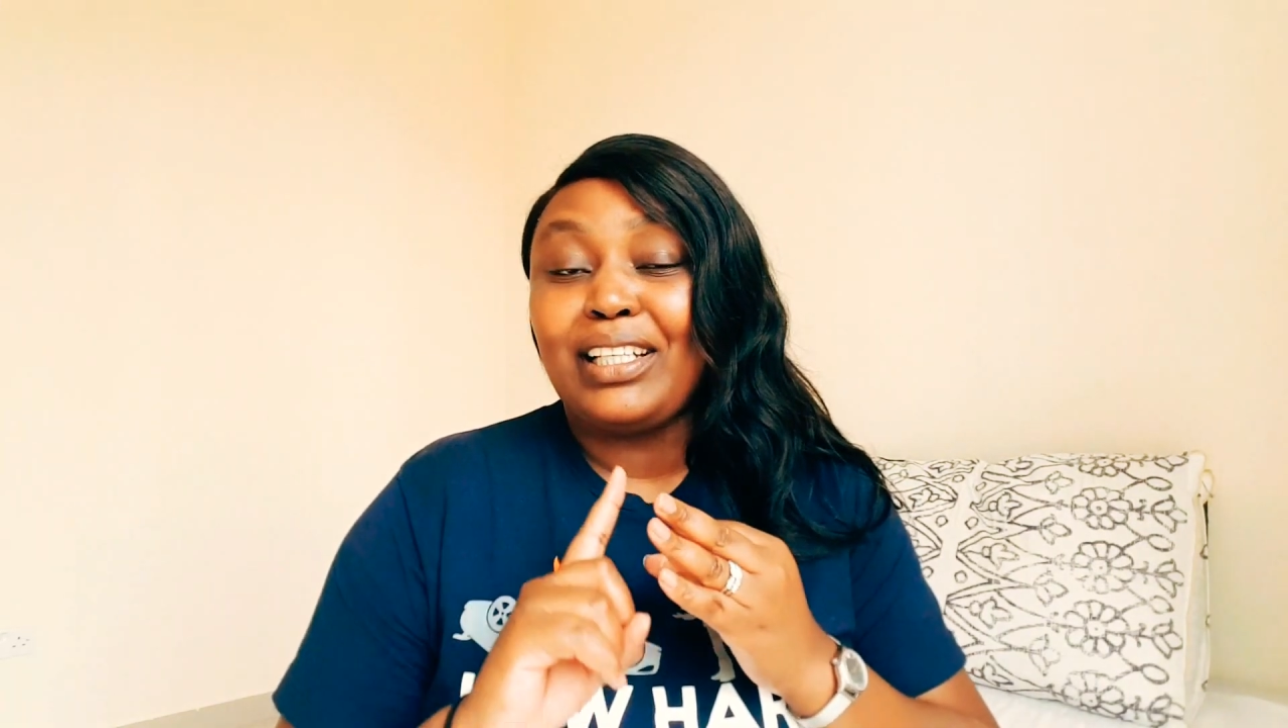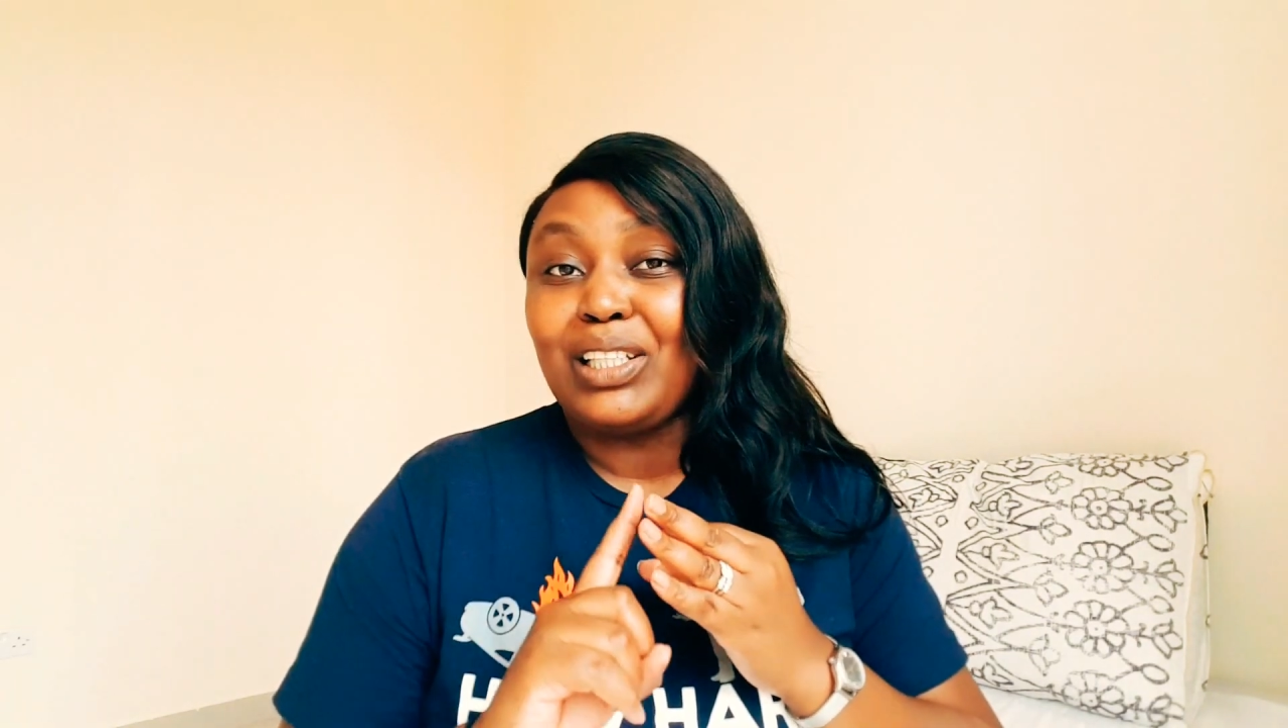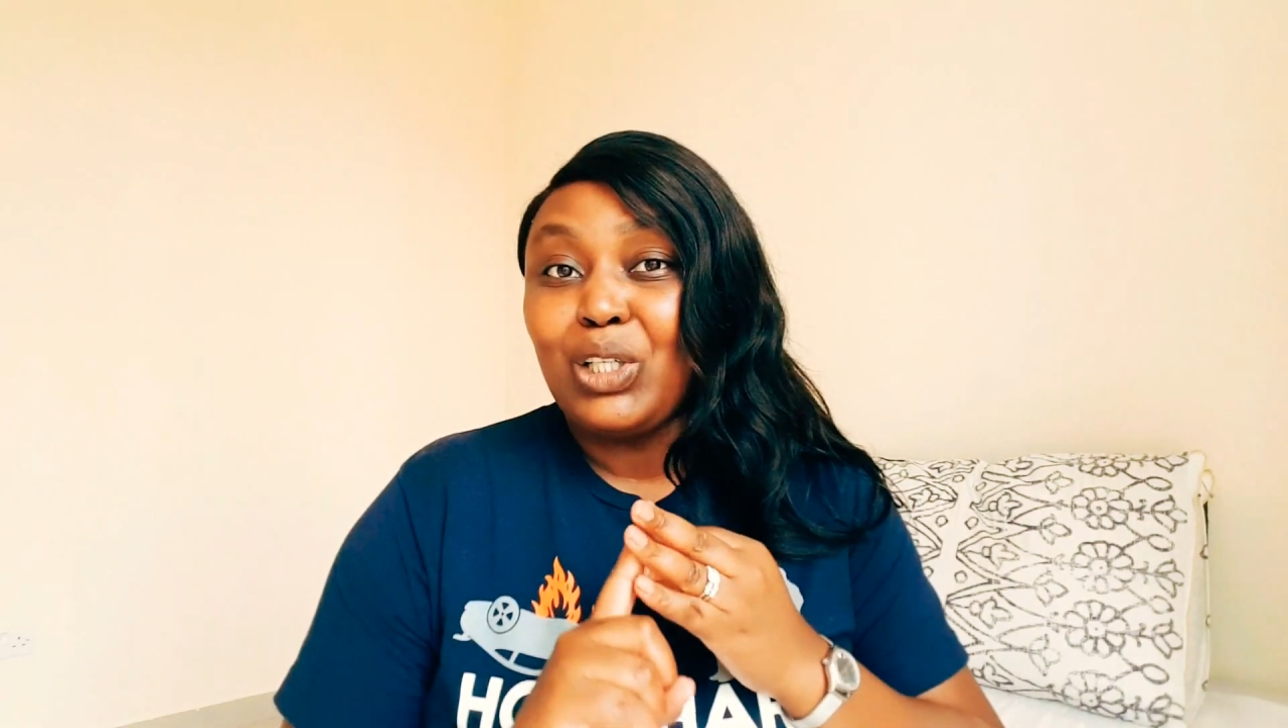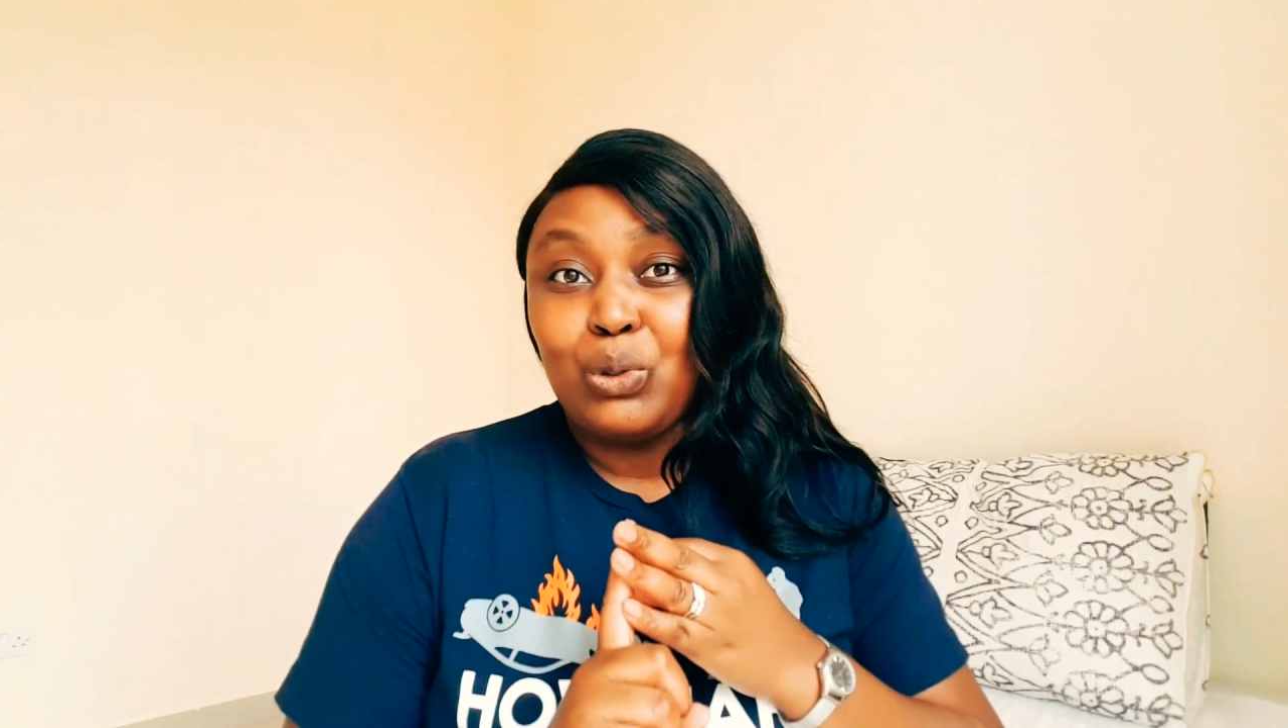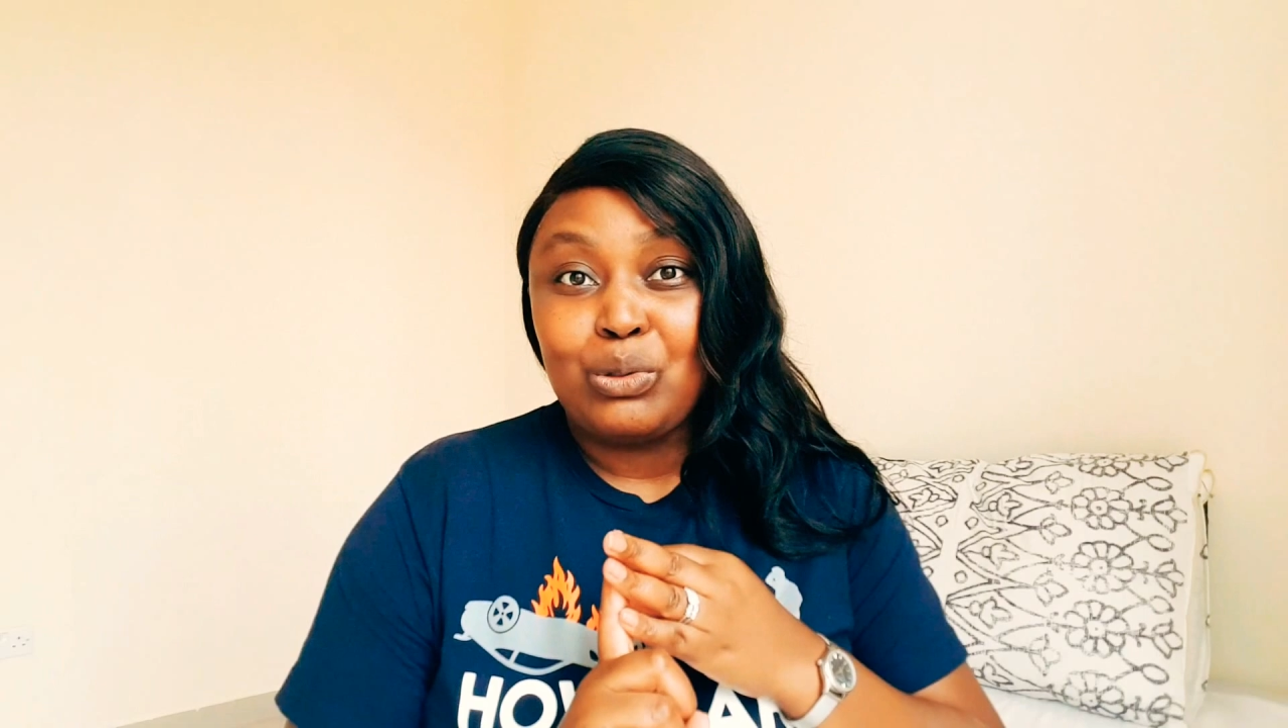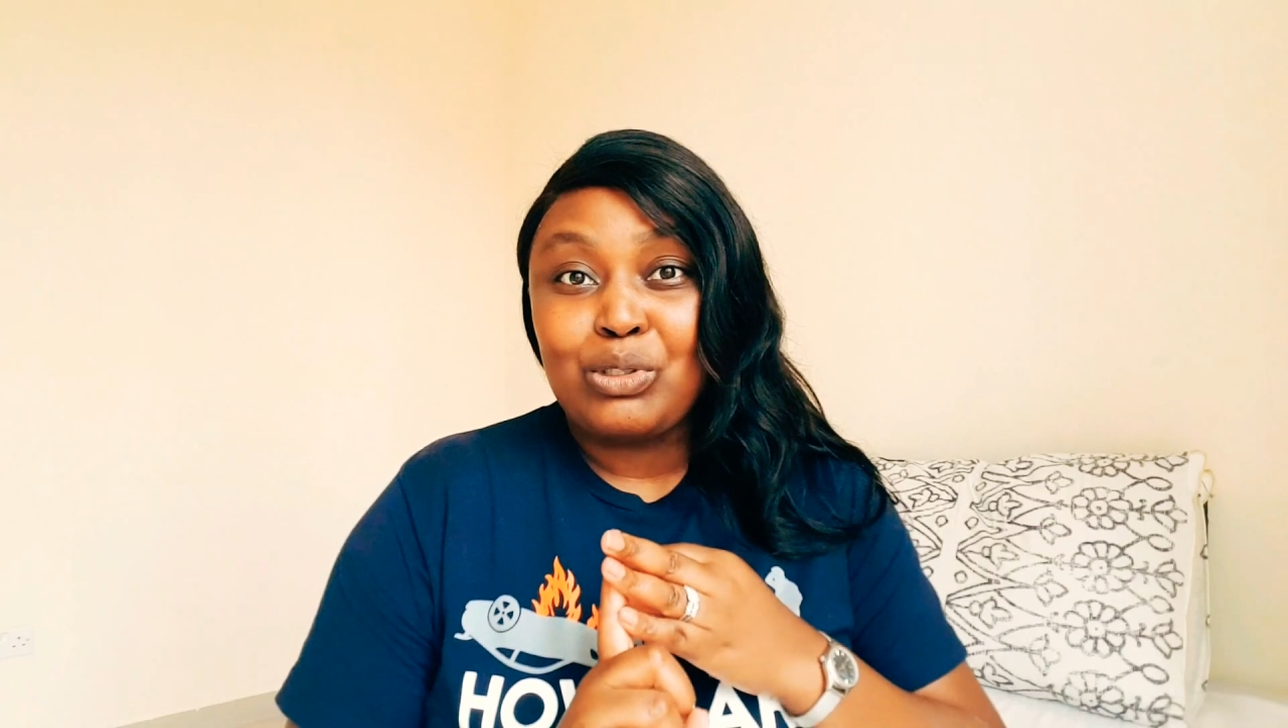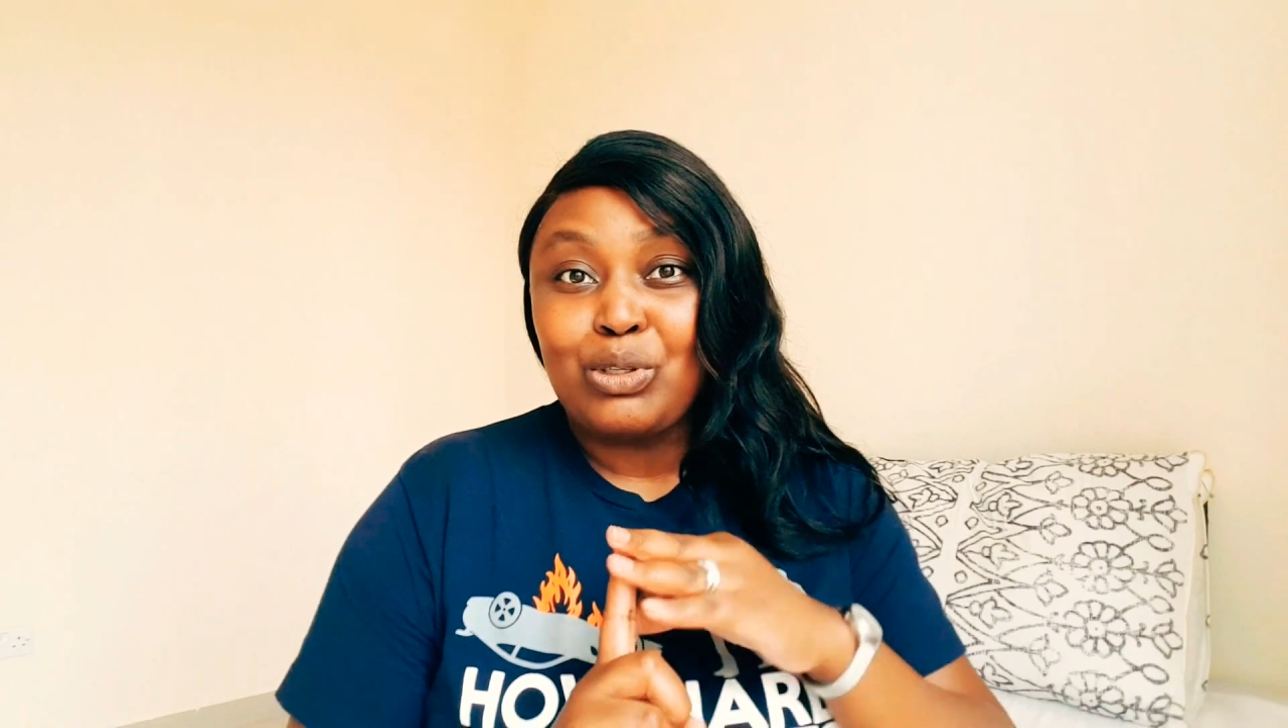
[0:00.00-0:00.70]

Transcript: in-laws.